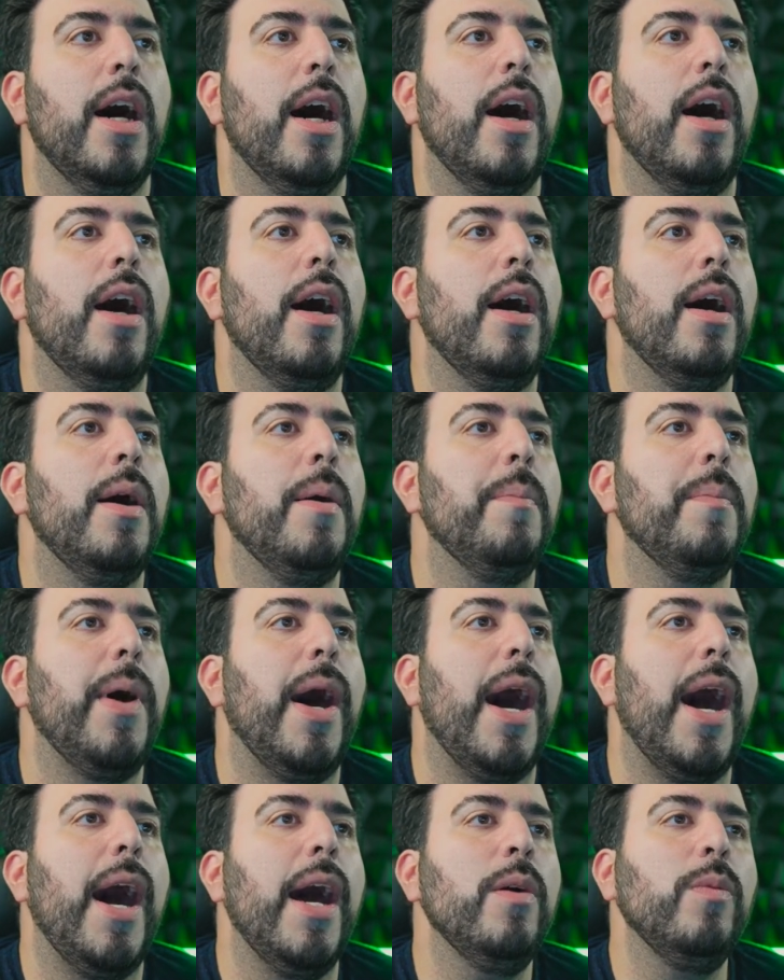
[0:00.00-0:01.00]
Um,
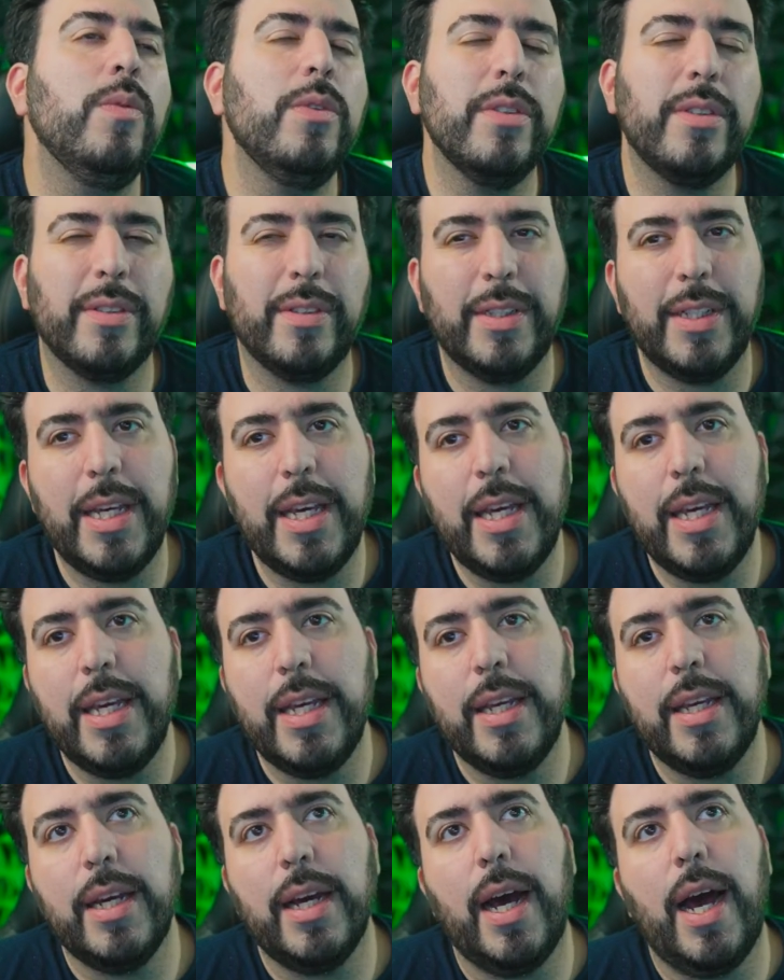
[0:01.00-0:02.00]
I will
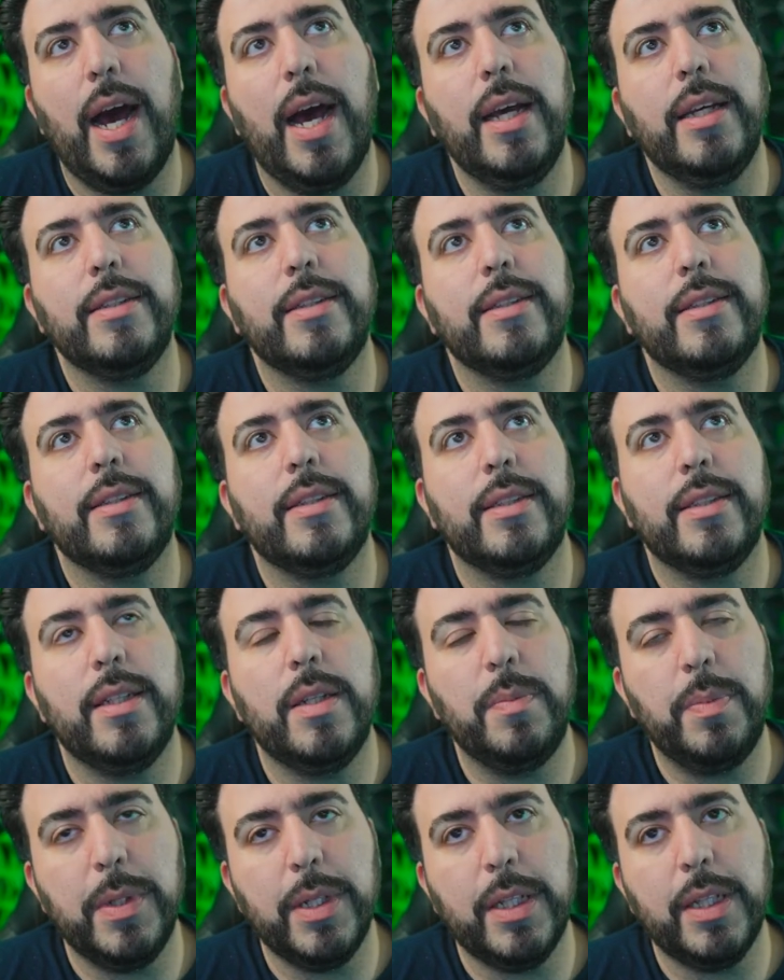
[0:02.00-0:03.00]
say I
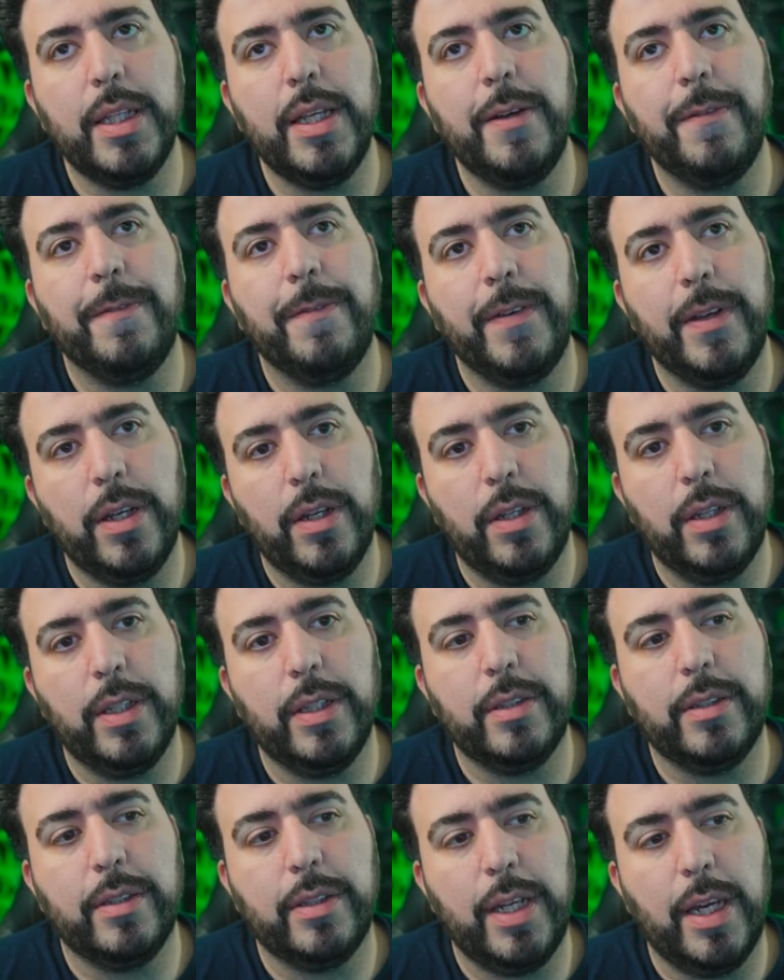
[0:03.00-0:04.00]
typically feel
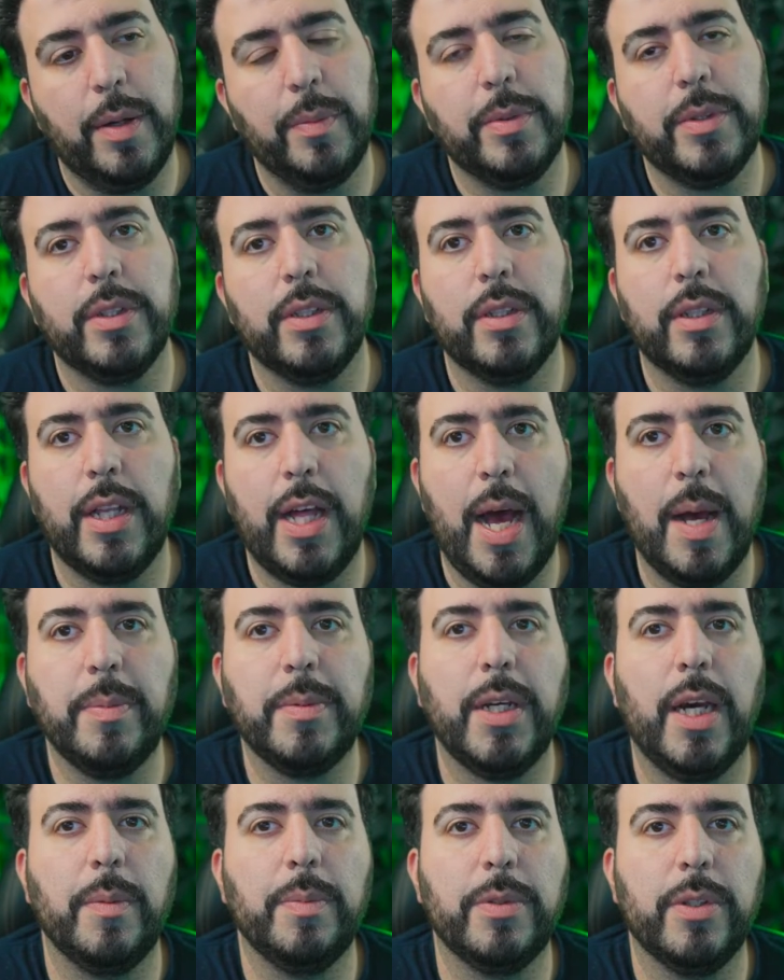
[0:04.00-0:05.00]
that Samsung
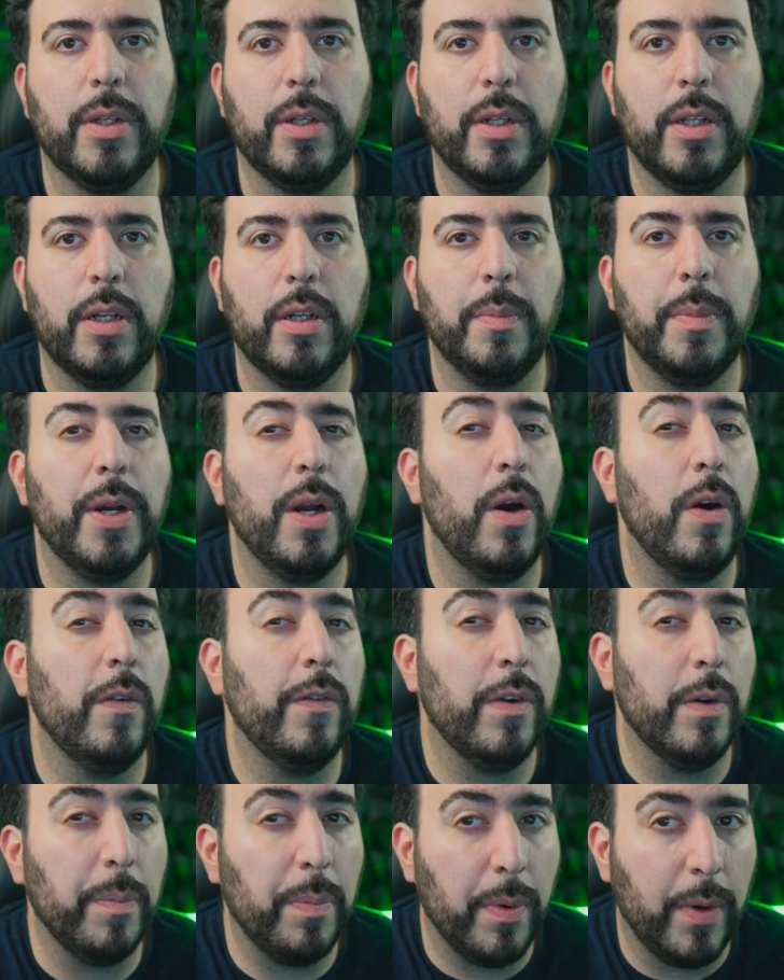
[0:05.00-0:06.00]
laptops are a little bit
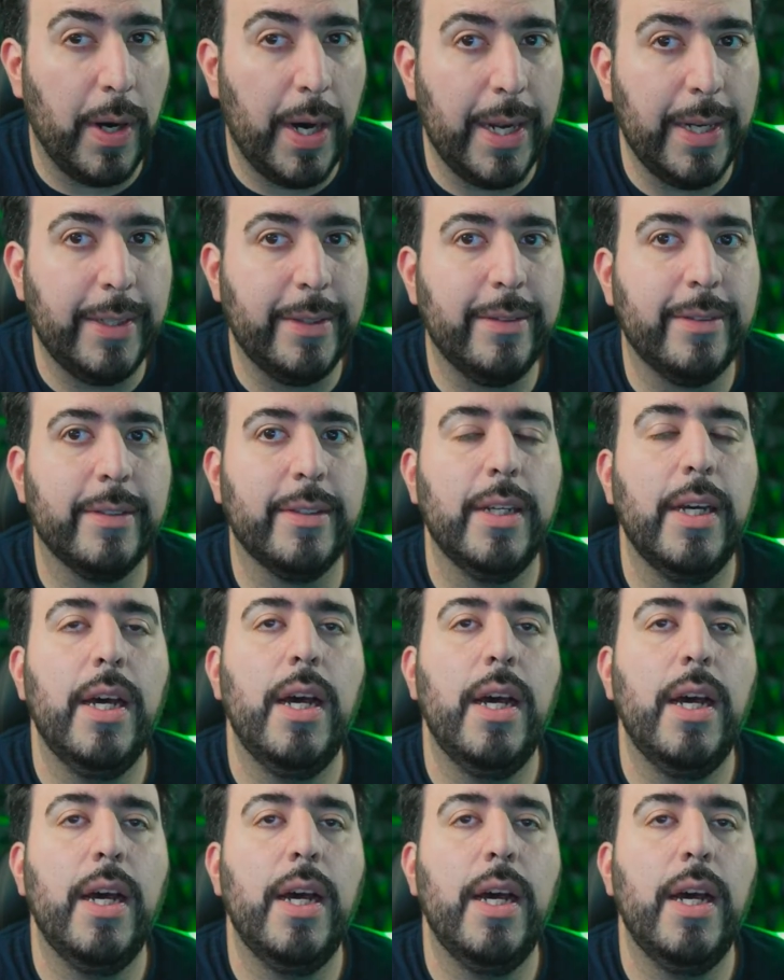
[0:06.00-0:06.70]
overpriced.